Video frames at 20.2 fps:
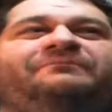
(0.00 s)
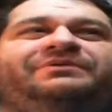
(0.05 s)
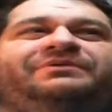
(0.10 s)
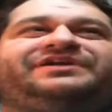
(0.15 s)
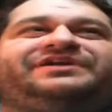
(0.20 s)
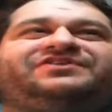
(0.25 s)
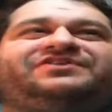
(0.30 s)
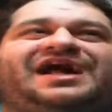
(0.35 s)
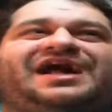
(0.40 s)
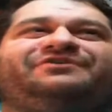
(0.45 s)

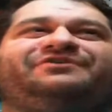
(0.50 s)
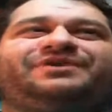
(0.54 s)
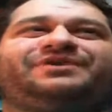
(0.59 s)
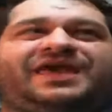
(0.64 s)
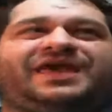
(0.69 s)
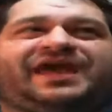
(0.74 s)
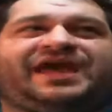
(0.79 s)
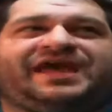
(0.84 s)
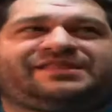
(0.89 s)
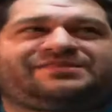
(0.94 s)
because I
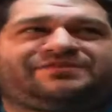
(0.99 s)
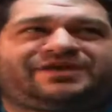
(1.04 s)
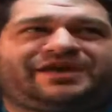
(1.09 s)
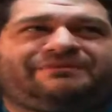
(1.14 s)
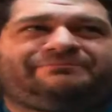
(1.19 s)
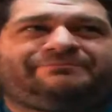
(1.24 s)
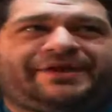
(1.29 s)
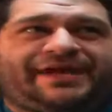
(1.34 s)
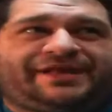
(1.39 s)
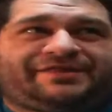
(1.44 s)
would hate to
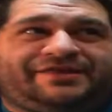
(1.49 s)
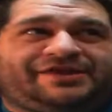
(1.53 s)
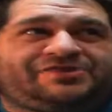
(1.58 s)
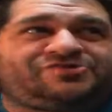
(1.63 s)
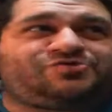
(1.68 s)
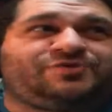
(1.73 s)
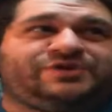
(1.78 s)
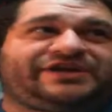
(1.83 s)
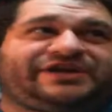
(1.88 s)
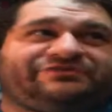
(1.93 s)
come back
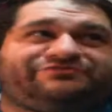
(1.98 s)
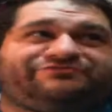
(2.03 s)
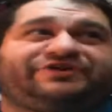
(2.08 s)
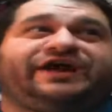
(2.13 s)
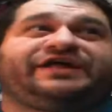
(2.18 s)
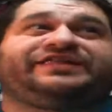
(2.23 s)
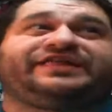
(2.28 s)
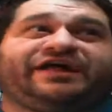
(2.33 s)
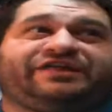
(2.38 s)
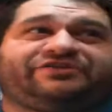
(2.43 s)
next week and
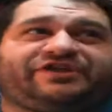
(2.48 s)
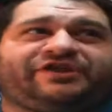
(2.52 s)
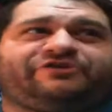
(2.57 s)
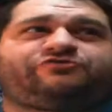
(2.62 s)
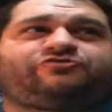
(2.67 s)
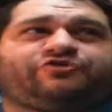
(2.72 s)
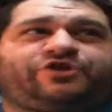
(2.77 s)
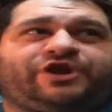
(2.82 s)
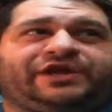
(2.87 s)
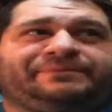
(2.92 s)
find out that
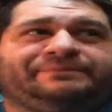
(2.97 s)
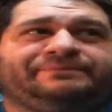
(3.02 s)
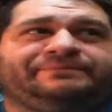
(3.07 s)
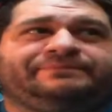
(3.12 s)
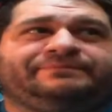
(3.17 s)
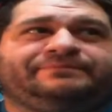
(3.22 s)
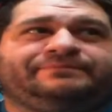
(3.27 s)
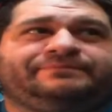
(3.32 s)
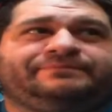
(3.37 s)
I was right.